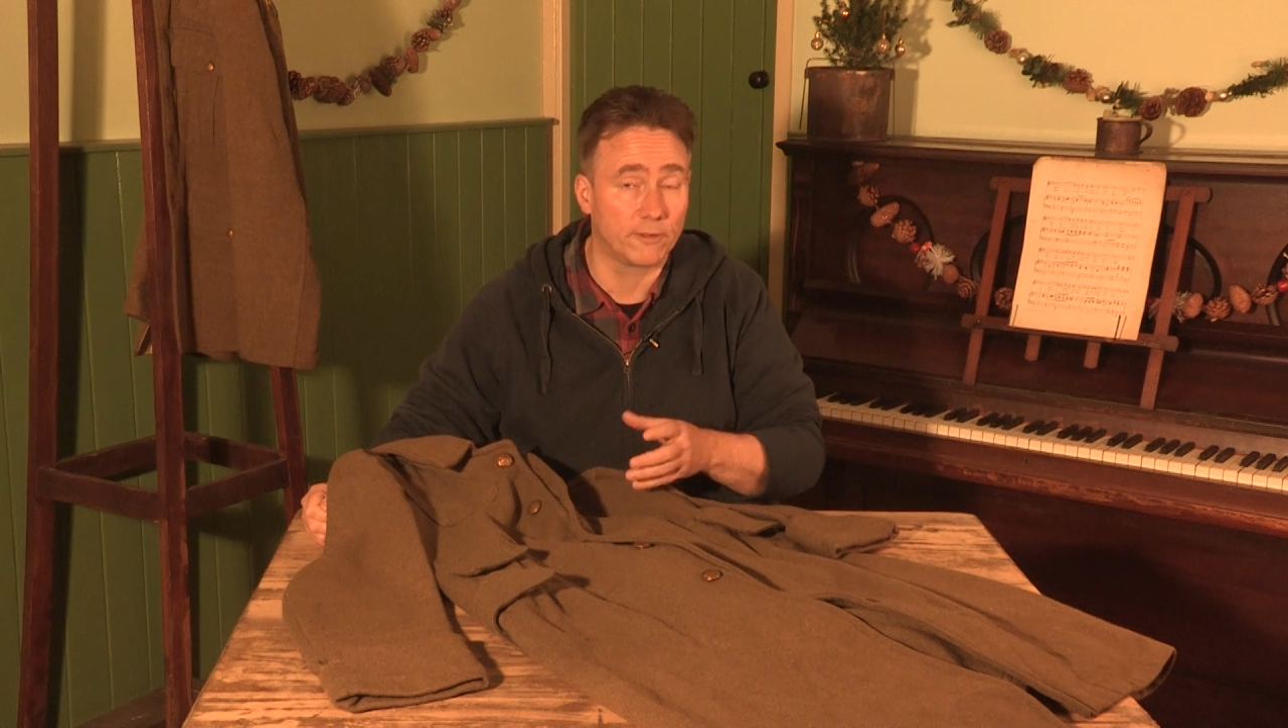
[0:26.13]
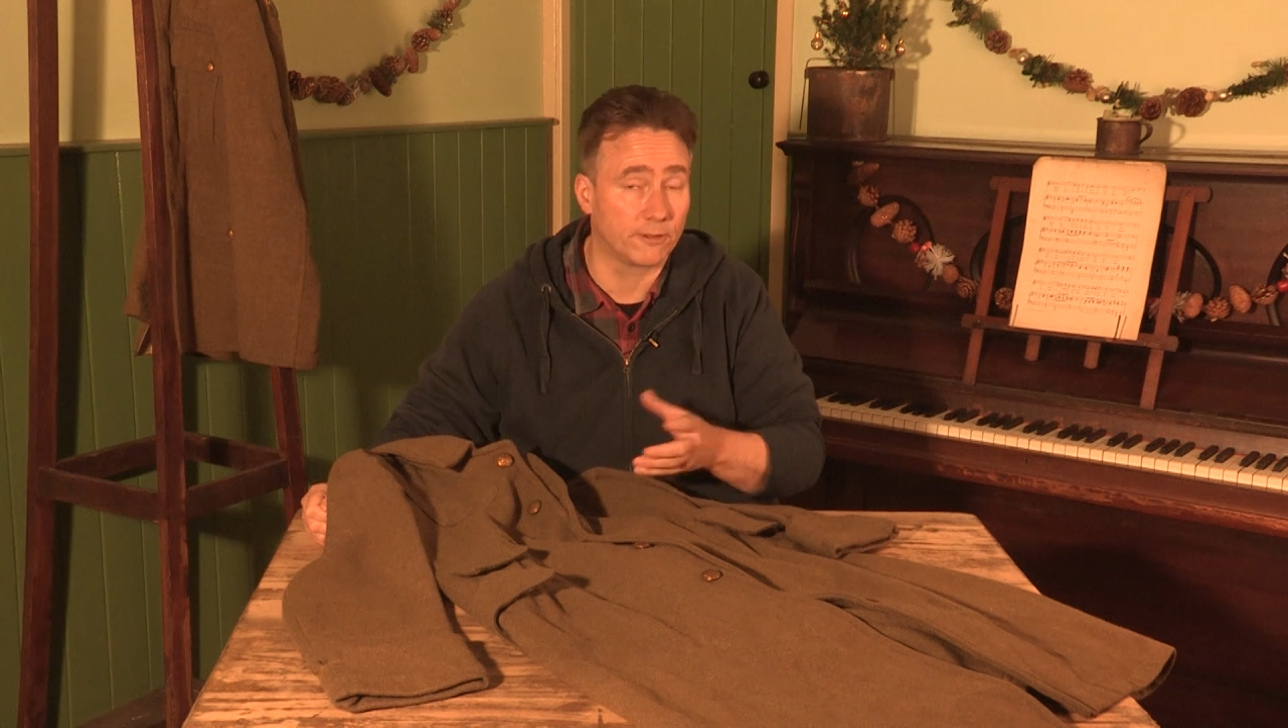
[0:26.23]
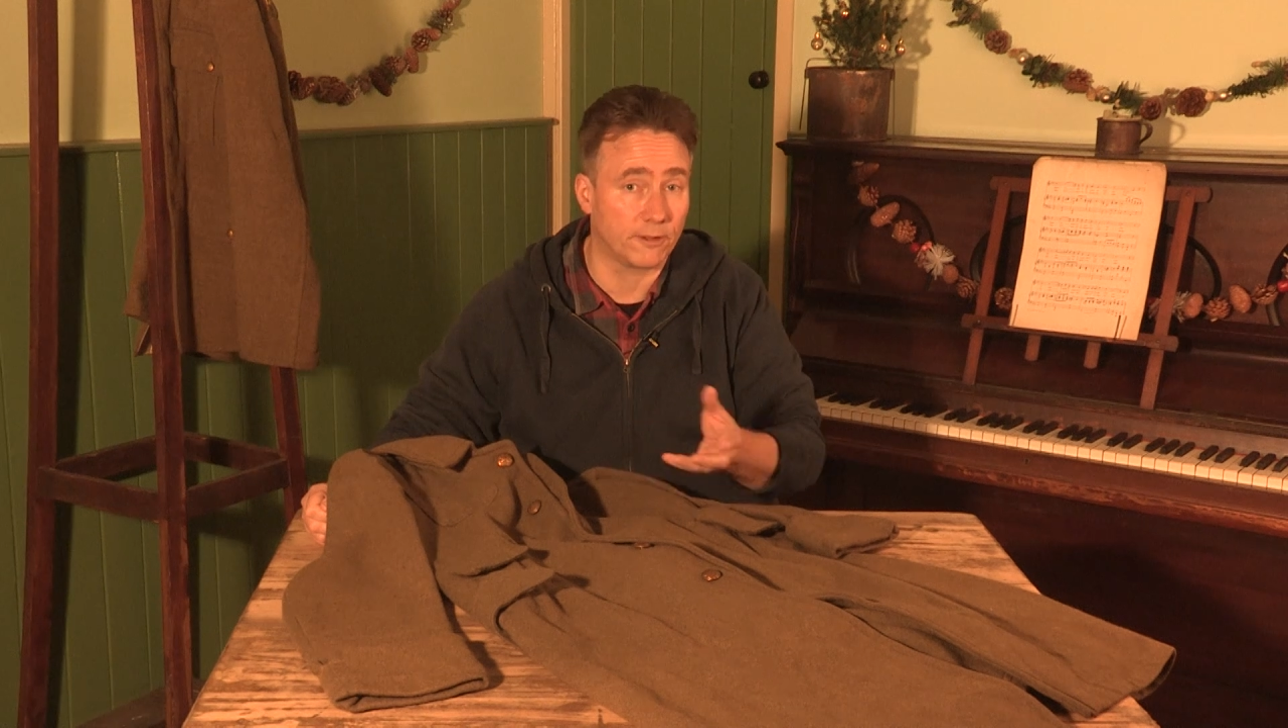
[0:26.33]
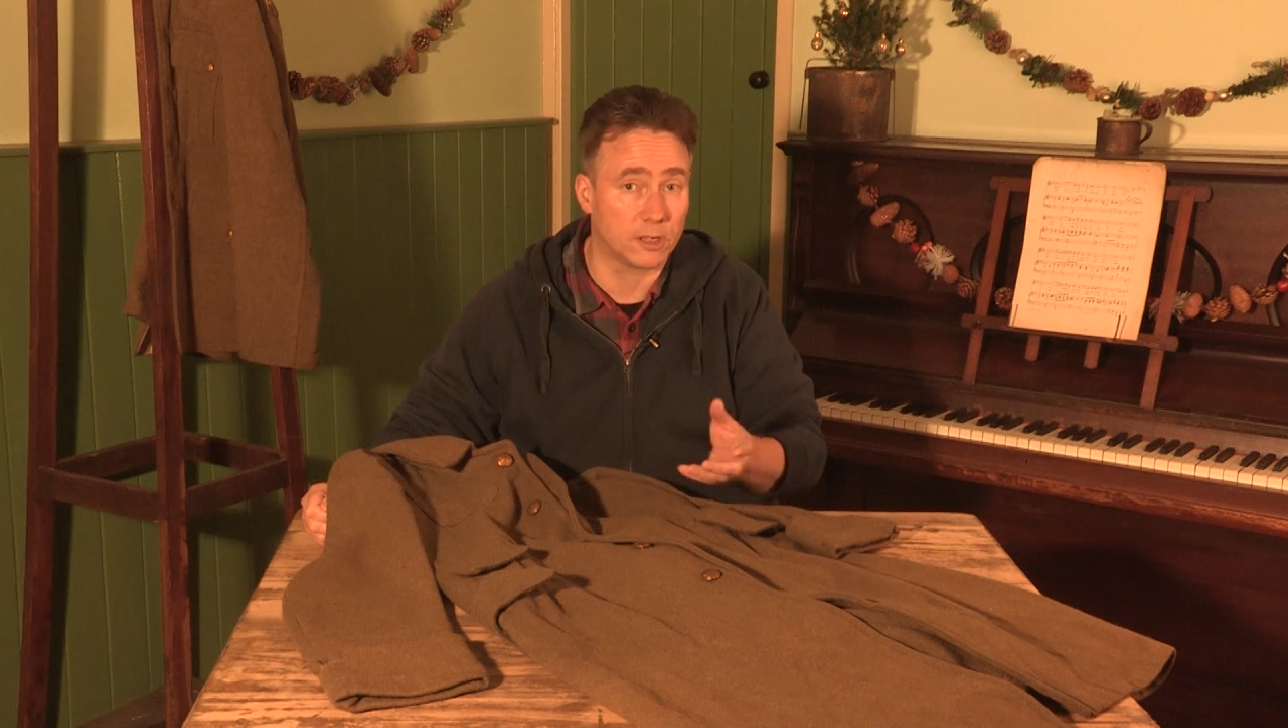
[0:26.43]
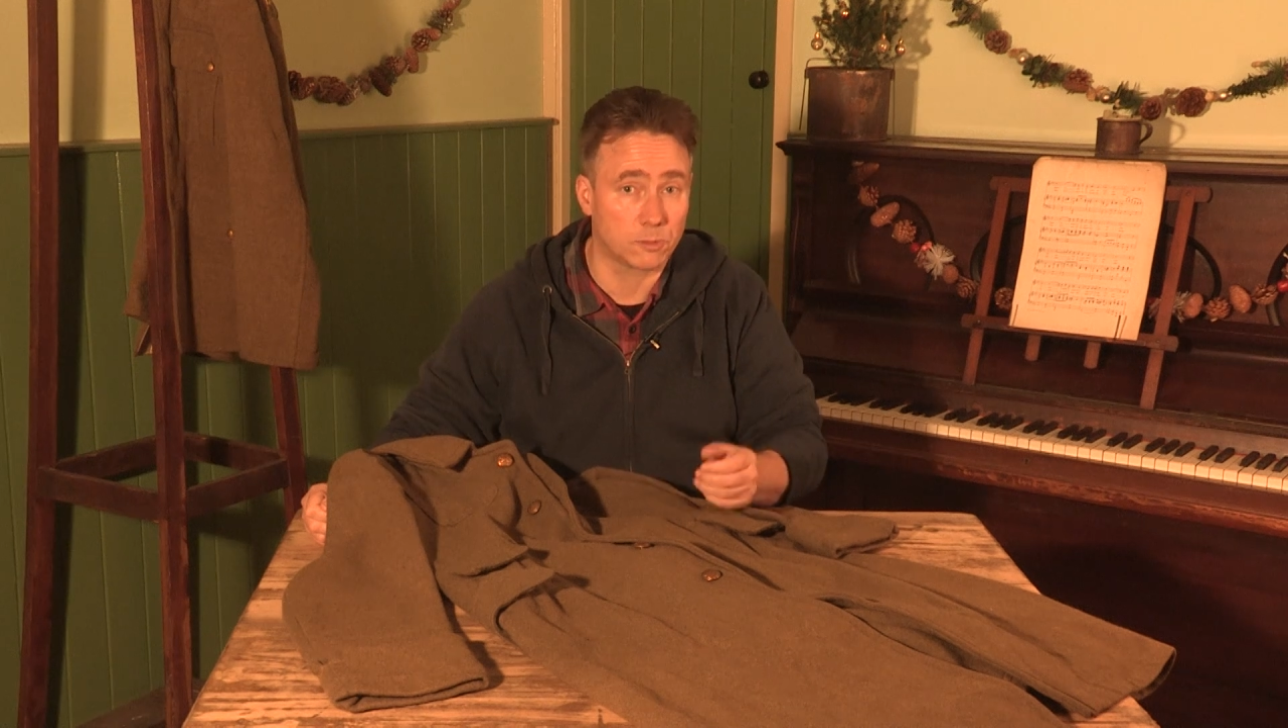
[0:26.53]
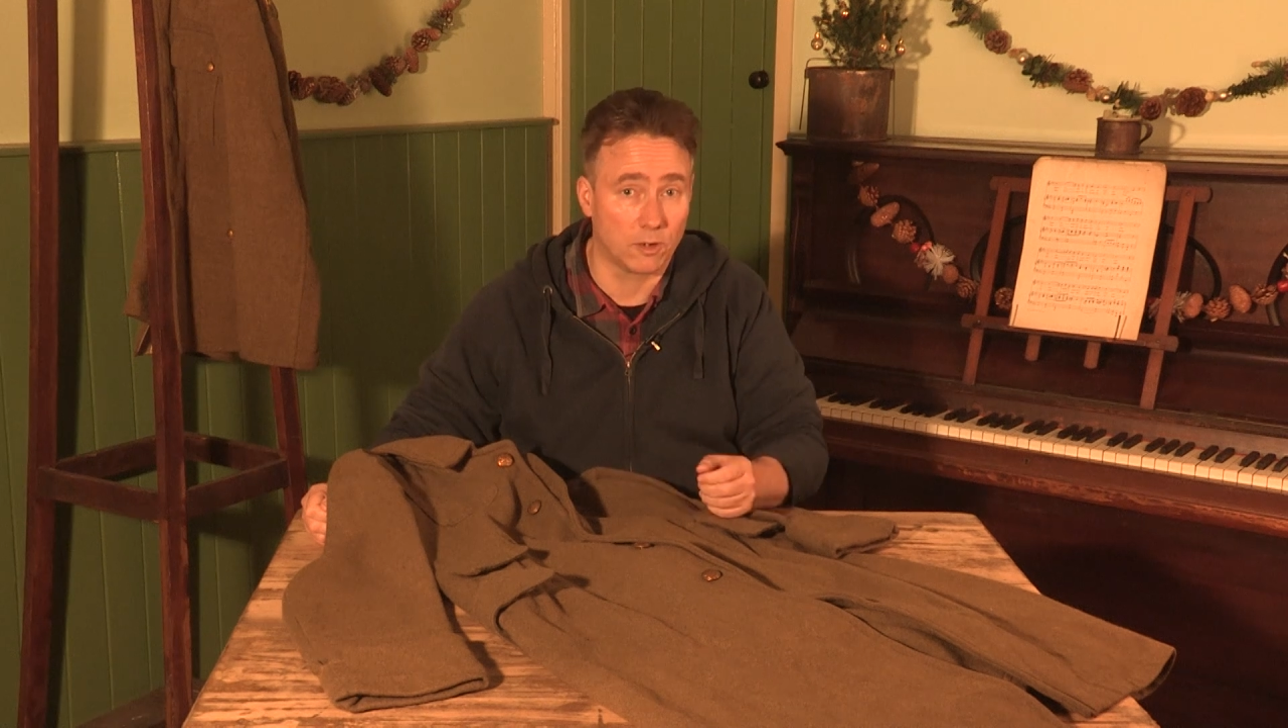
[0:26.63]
of the First